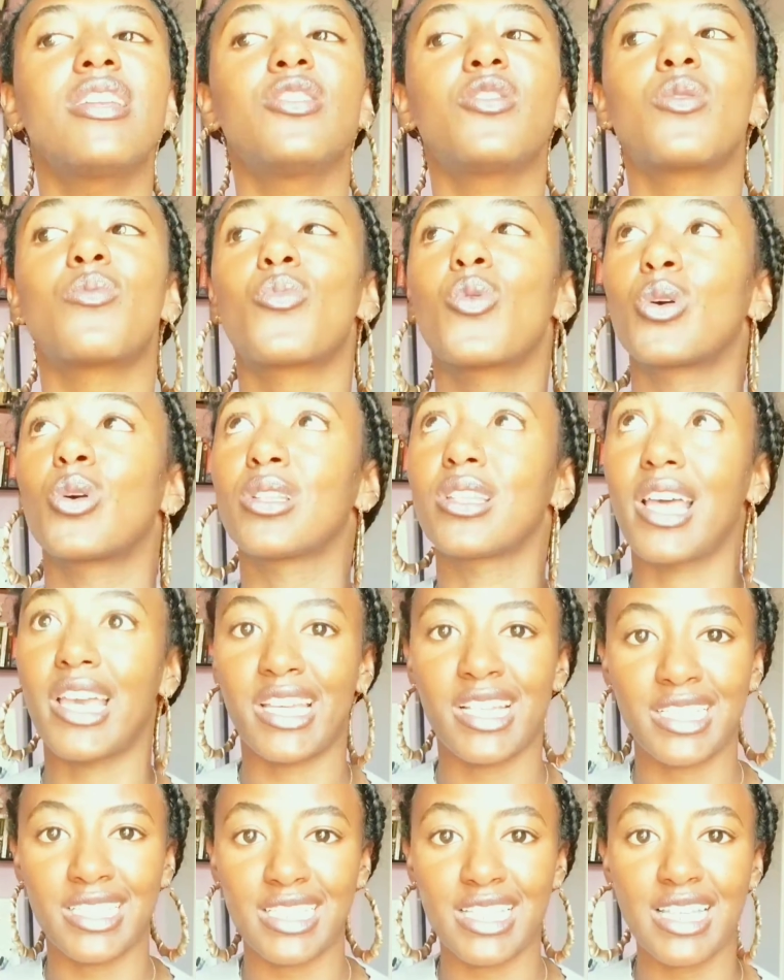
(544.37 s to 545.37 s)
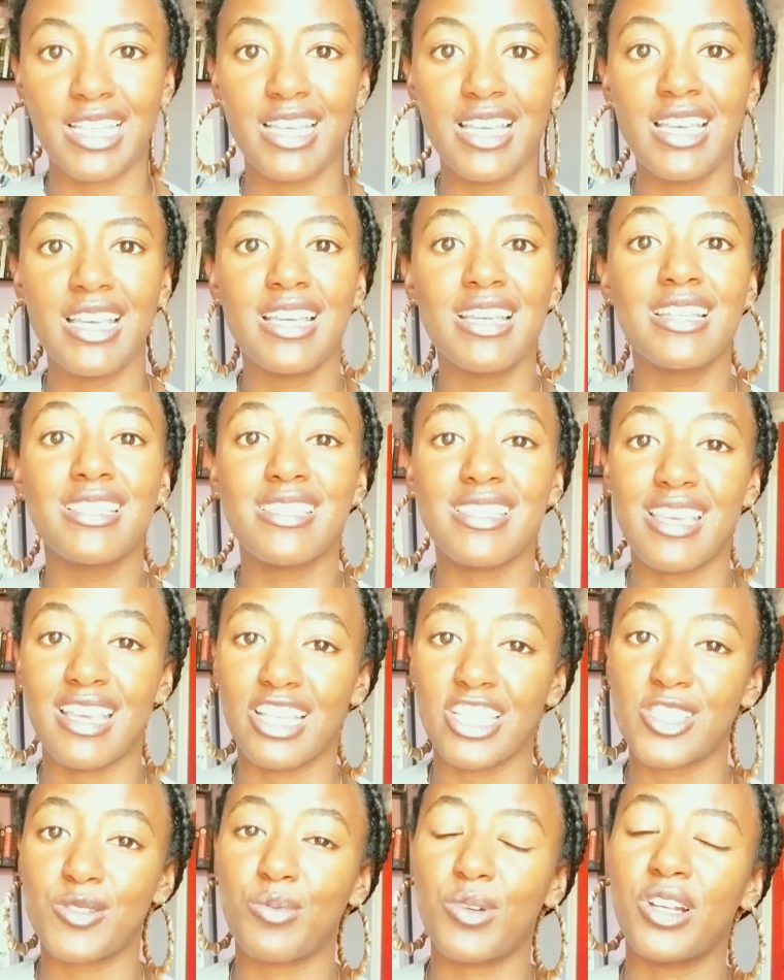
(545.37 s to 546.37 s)
you're more likely to
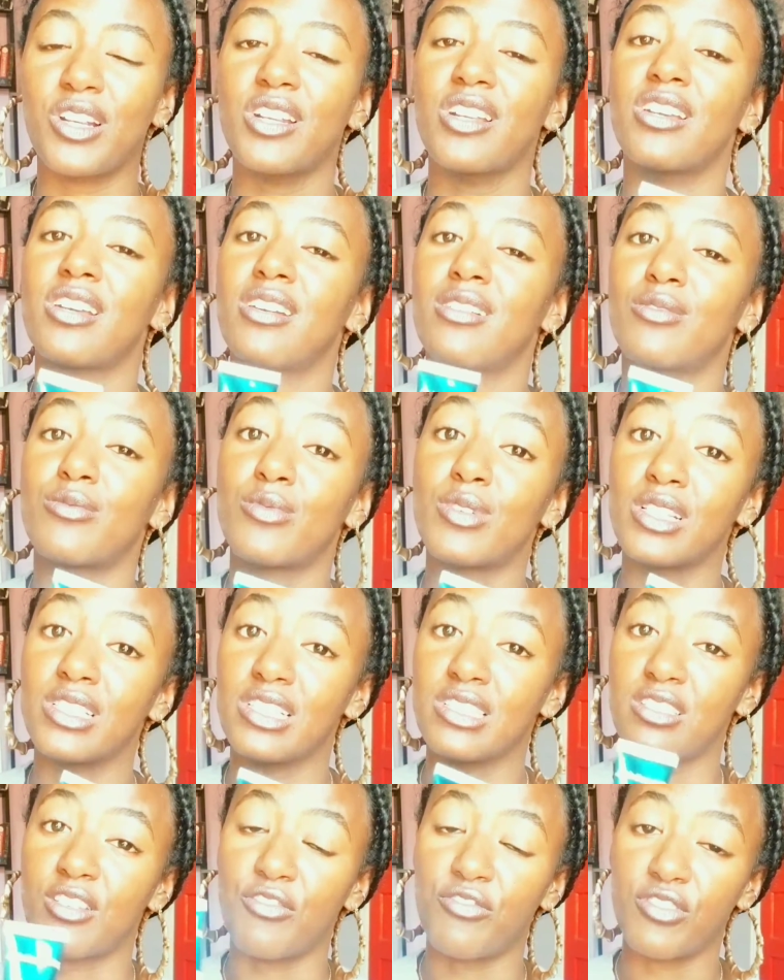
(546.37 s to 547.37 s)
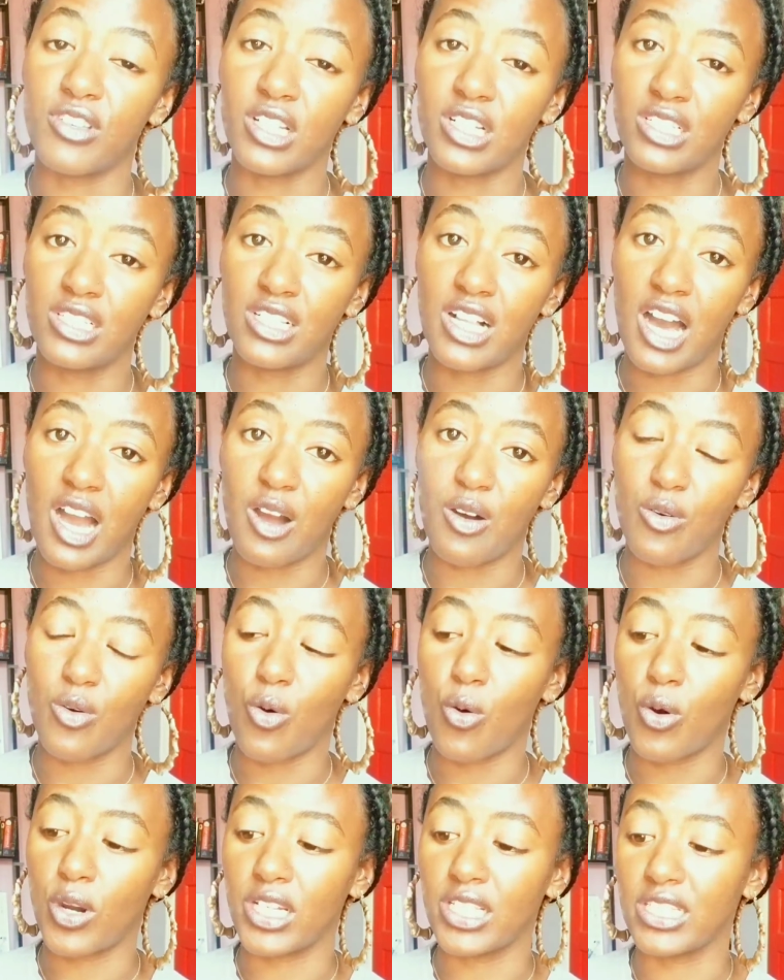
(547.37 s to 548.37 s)
experience, really to feel how
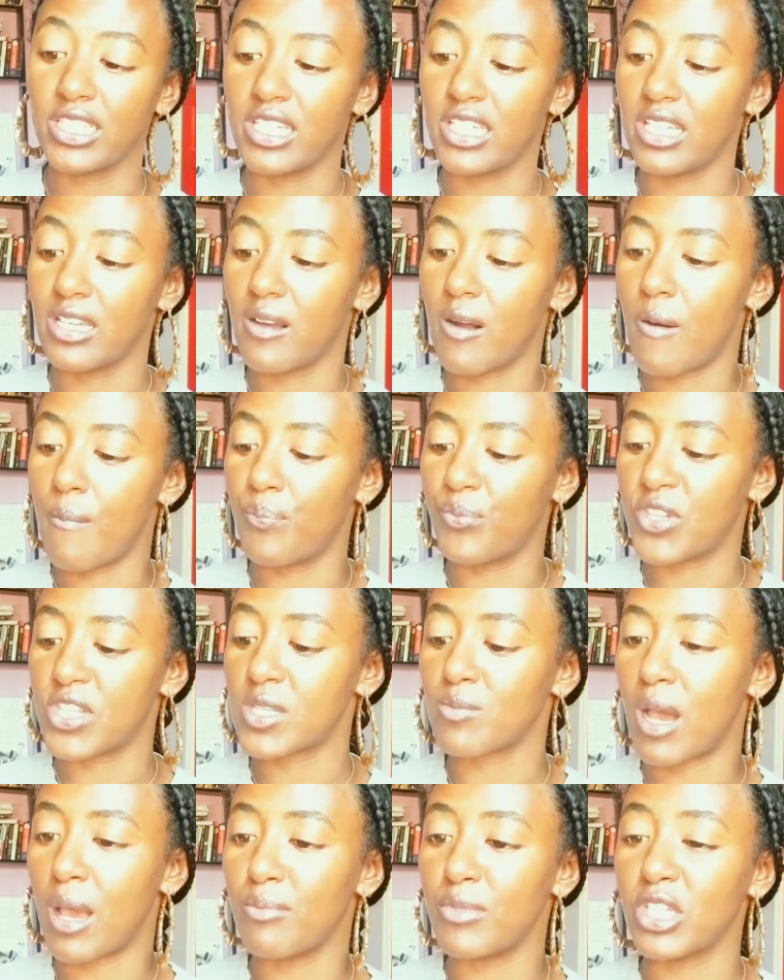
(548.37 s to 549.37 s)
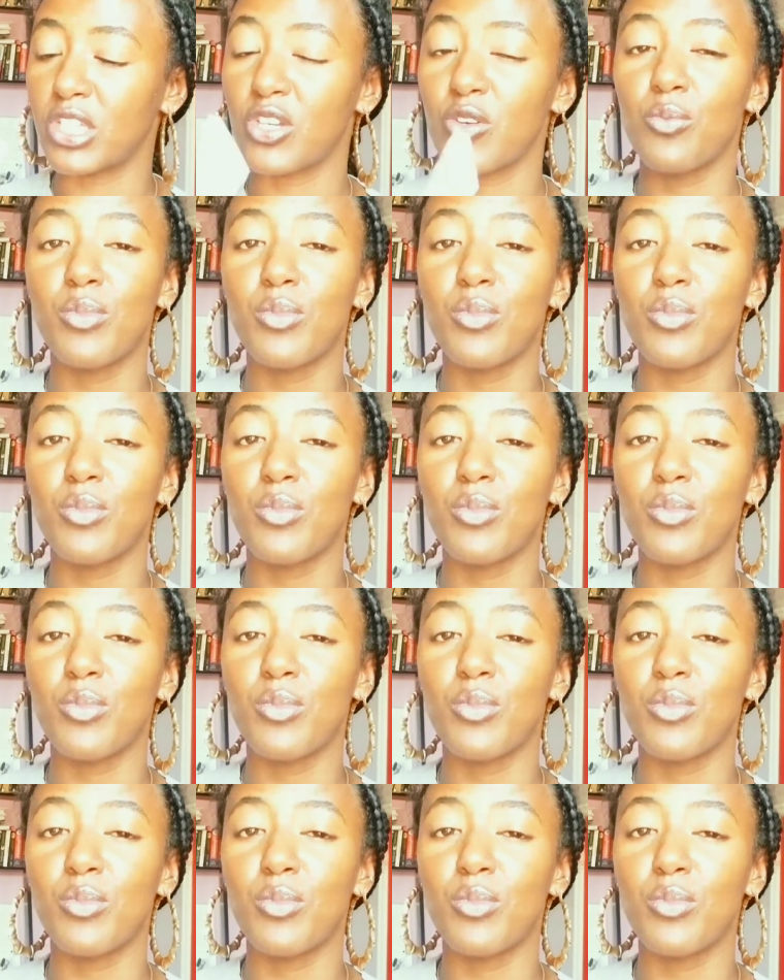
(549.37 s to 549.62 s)
oily this might make you.